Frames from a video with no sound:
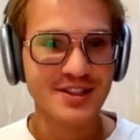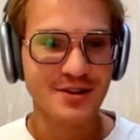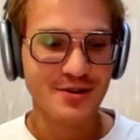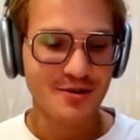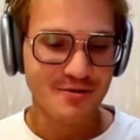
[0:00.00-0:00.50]

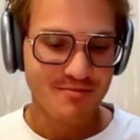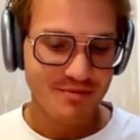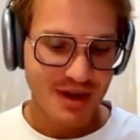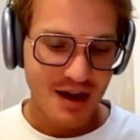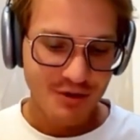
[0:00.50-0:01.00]
So
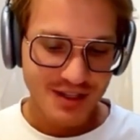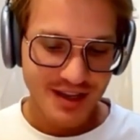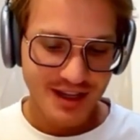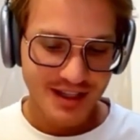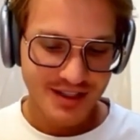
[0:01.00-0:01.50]
I would
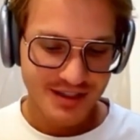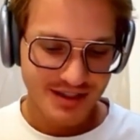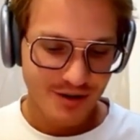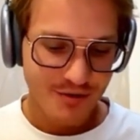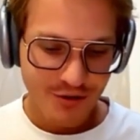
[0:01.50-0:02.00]
say that,
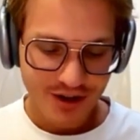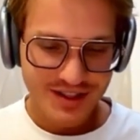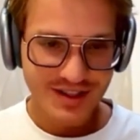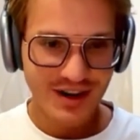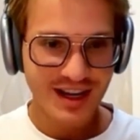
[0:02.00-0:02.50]
of
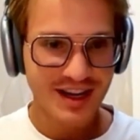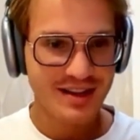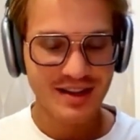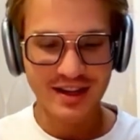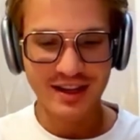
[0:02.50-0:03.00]
course, there are
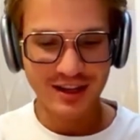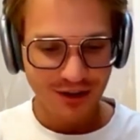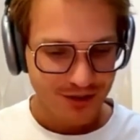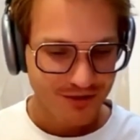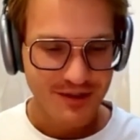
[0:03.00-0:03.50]
like a
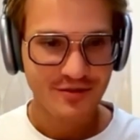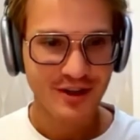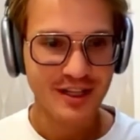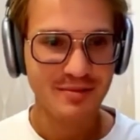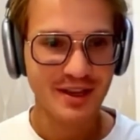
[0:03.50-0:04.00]
lot of
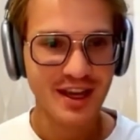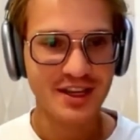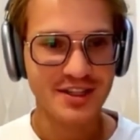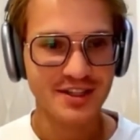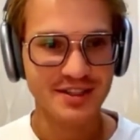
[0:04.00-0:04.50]
different
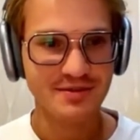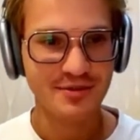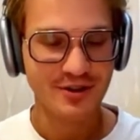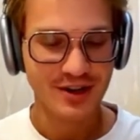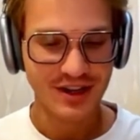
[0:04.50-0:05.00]
applications
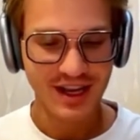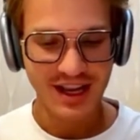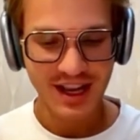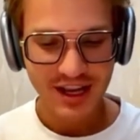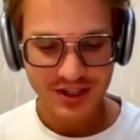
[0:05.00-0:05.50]
for
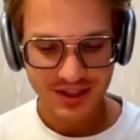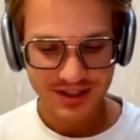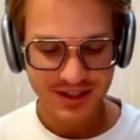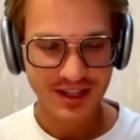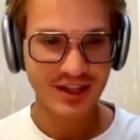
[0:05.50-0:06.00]
AI
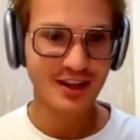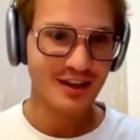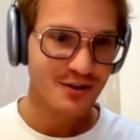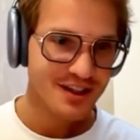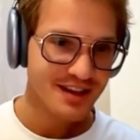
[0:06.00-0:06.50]
agents,
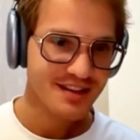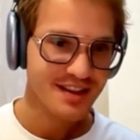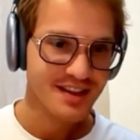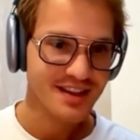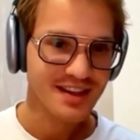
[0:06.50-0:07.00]
including
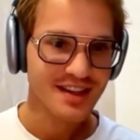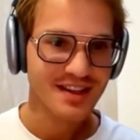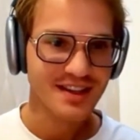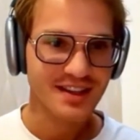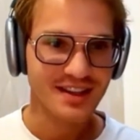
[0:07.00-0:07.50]
the,
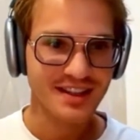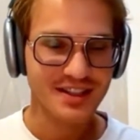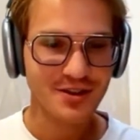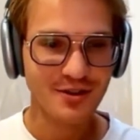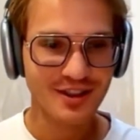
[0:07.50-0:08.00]

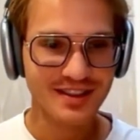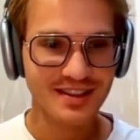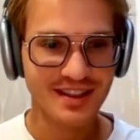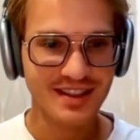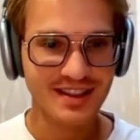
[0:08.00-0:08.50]
let's call it
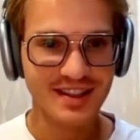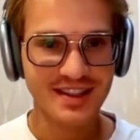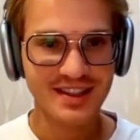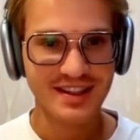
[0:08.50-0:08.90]
the